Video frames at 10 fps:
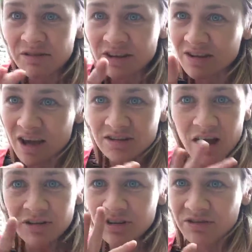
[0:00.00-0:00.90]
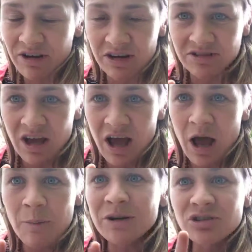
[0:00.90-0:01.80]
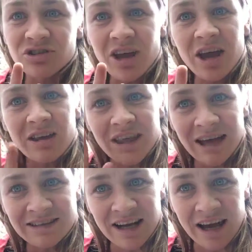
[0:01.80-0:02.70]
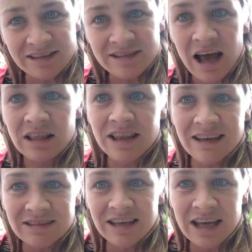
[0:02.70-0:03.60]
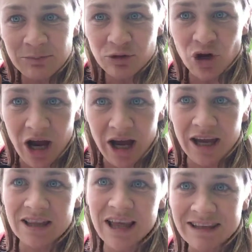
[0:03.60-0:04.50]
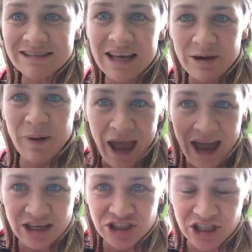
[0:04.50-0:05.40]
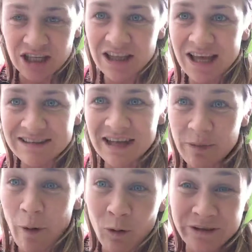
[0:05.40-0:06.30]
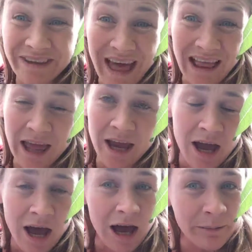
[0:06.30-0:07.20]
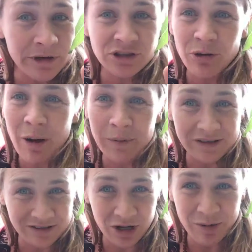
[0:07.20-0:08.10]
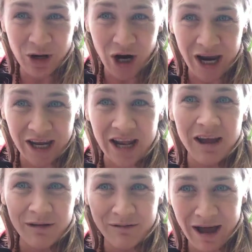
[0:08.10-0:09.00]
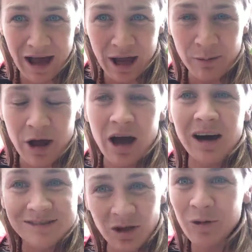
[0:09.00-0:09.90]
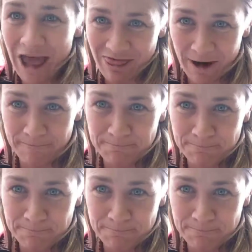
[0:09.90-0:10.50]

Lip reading: of these things, all of these fears. But it's just like, that's nice. Let's keep trying. Let's keep actioning. Let's keep holding that, like, I'm going to show up and it's going to be great vibe until we get there.